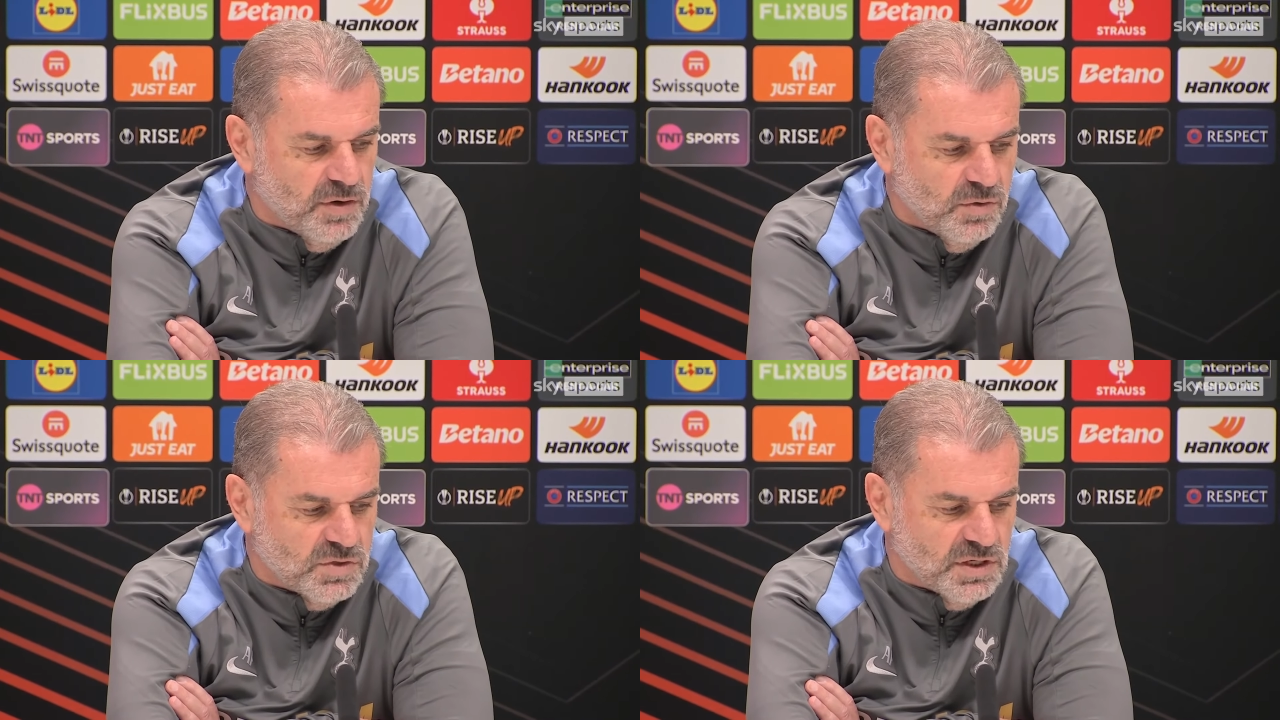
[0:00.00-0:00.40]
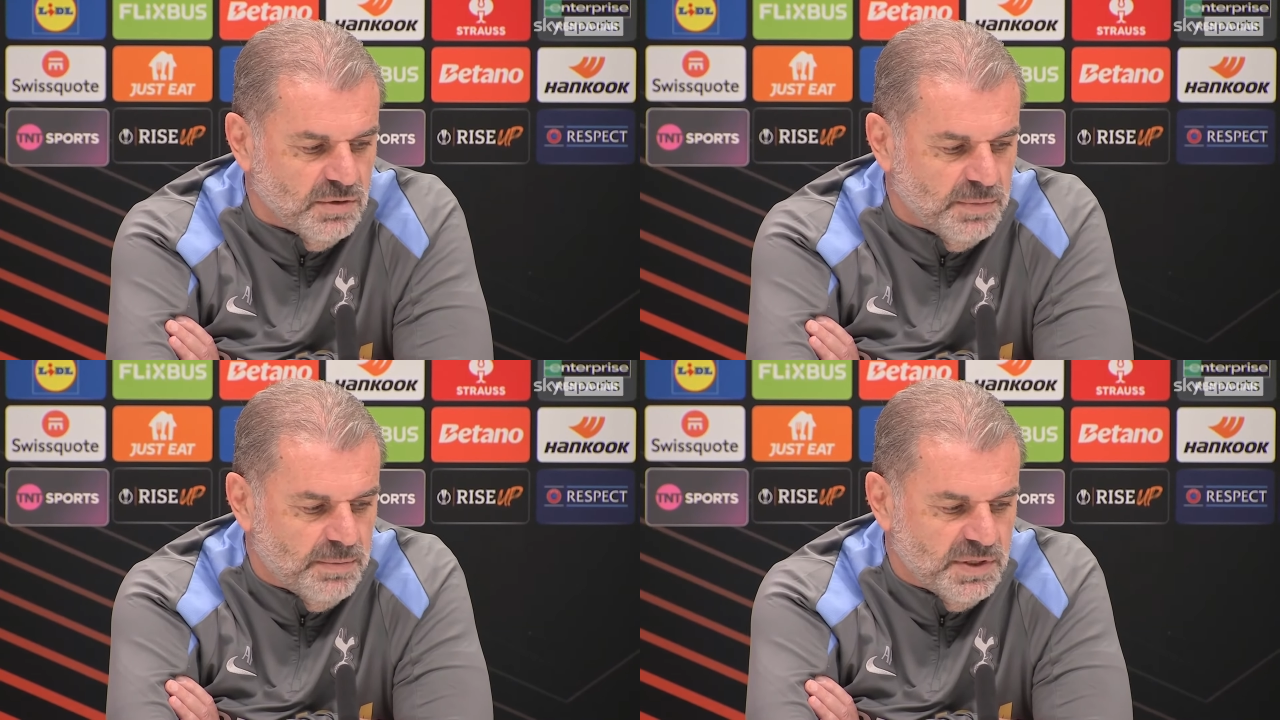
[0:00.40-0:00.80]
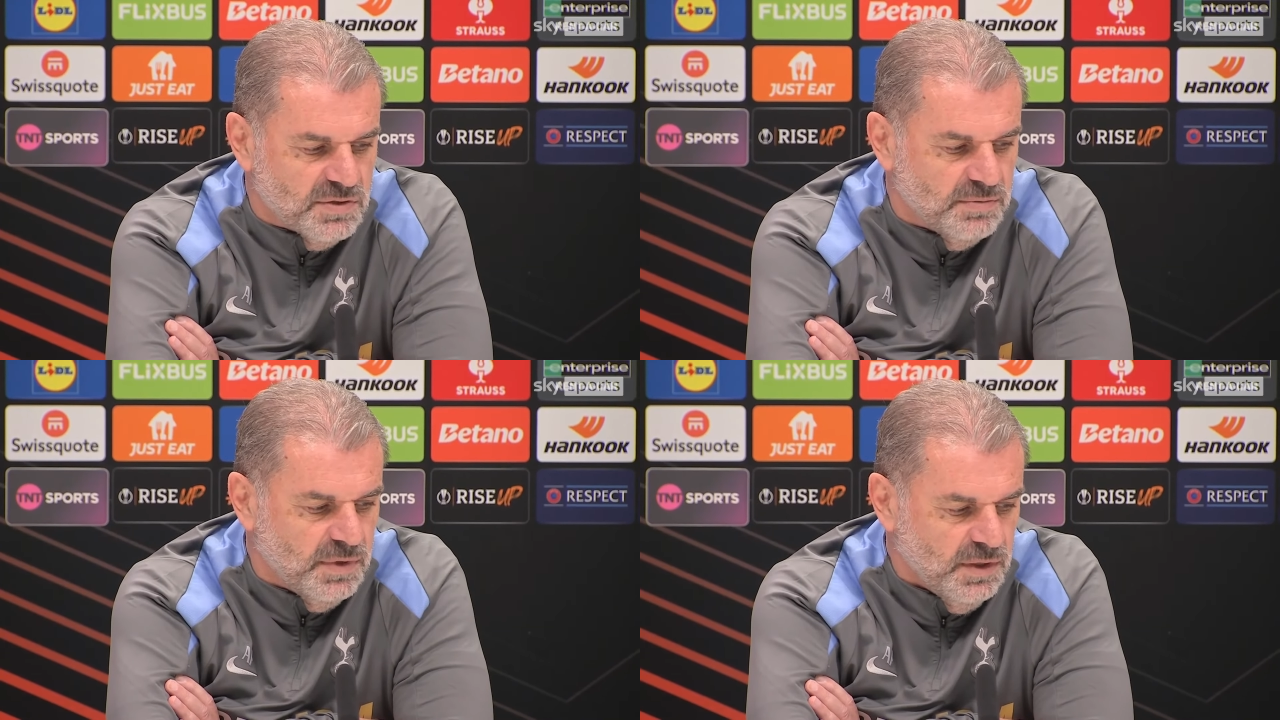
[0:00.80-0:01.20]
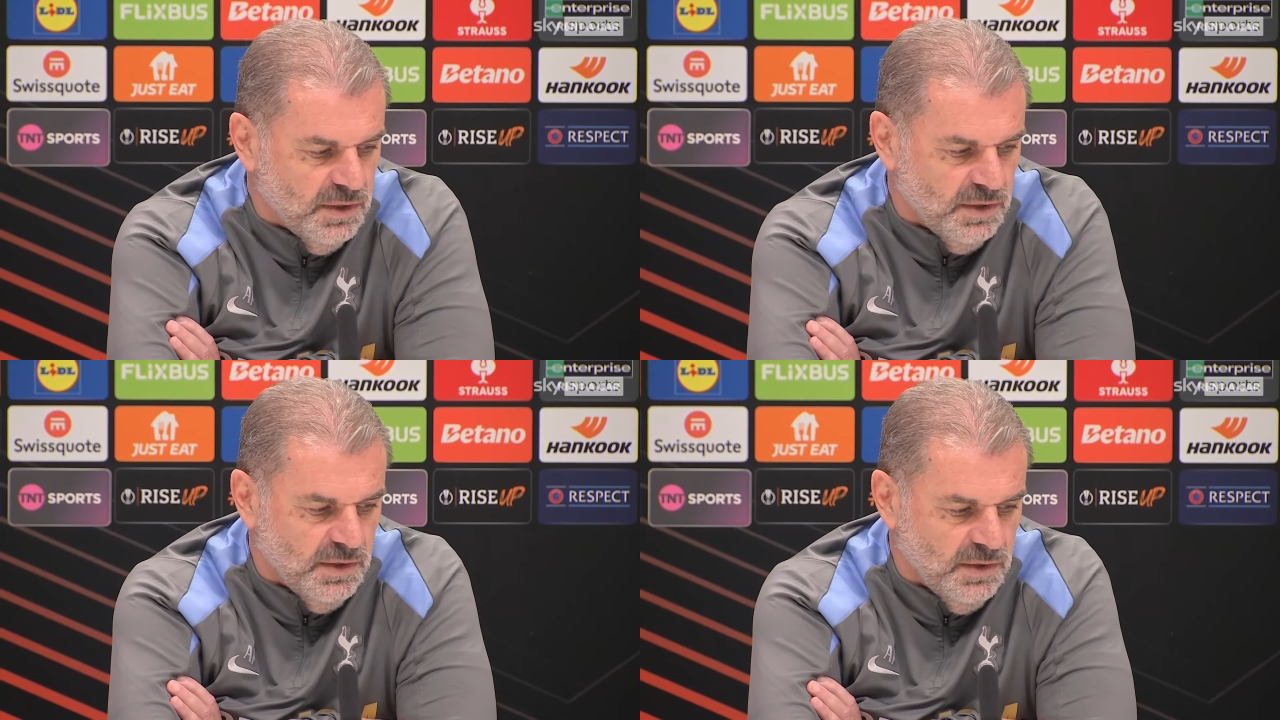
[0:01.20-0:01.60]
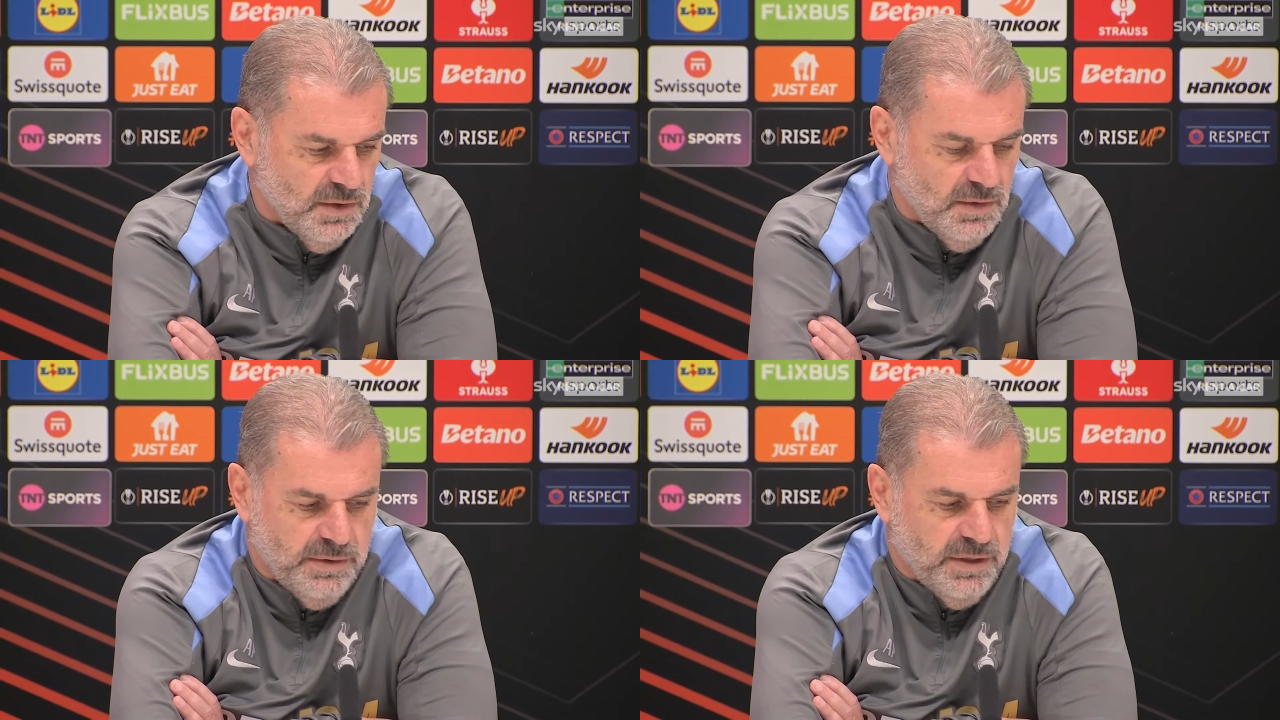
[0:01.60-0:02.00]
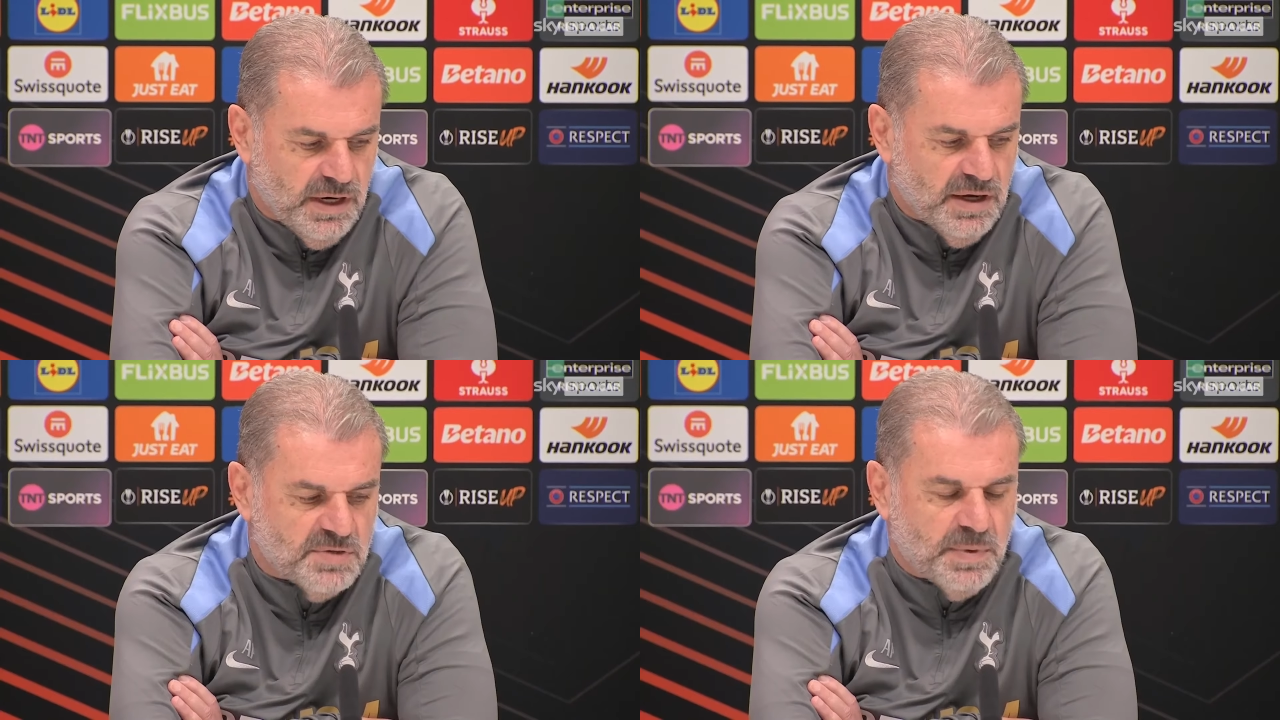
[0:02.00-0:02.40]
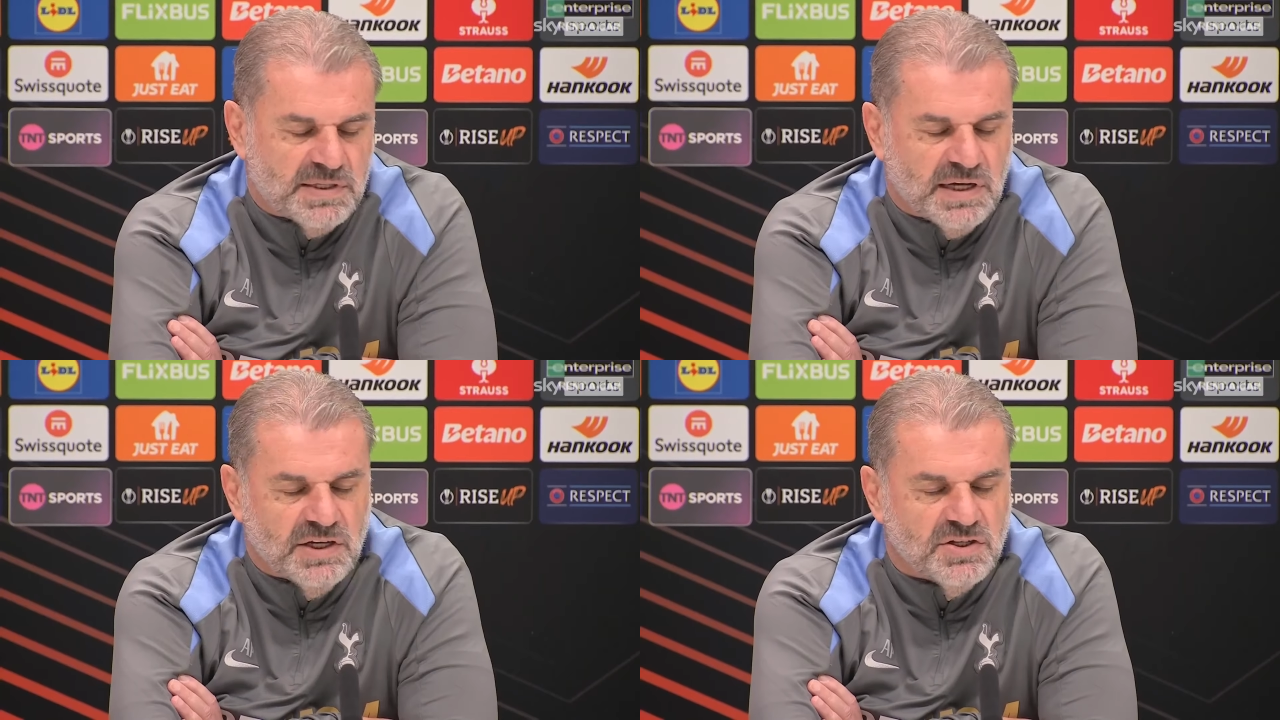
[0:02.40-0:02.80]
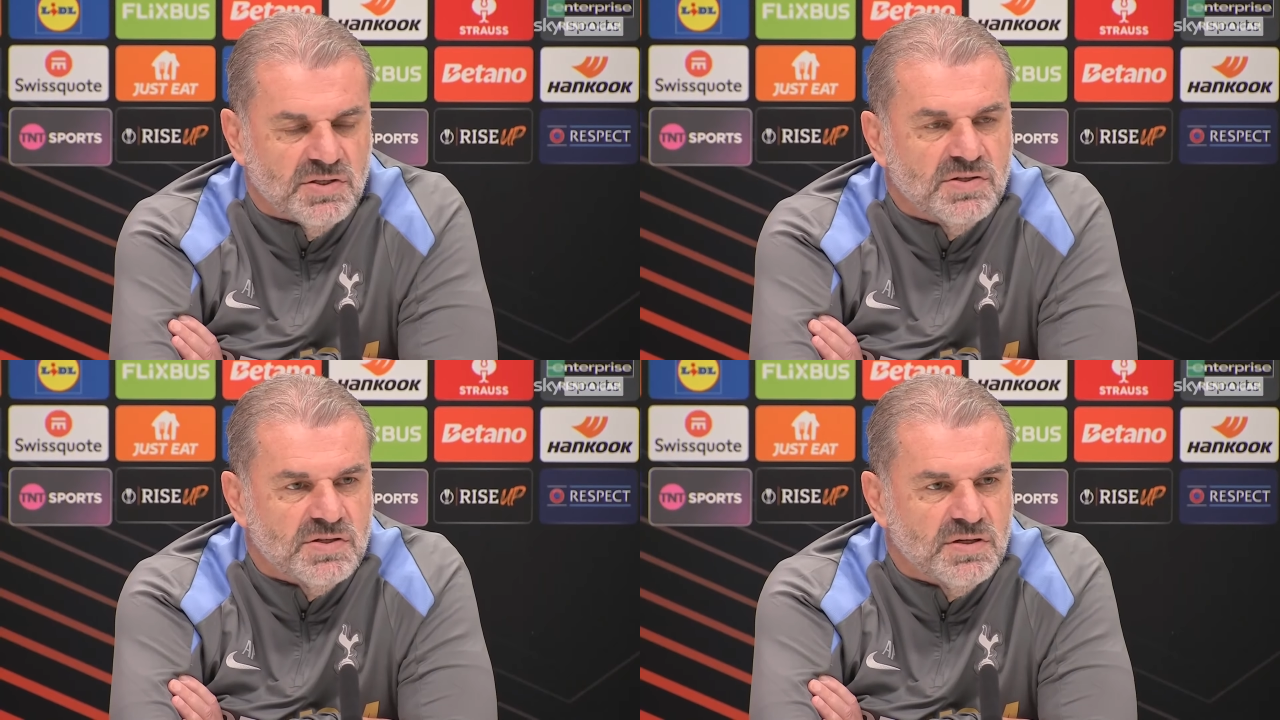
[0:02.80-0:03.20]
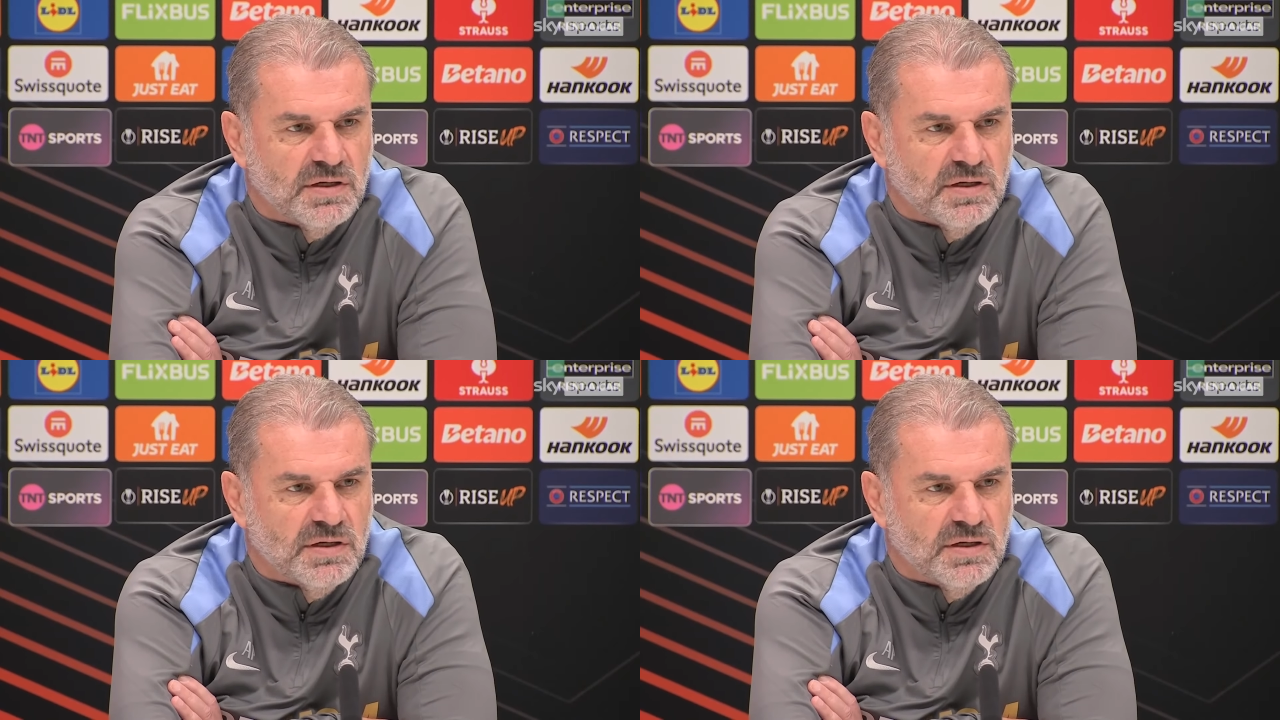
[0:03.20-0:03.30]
and also maybe some you know expectations.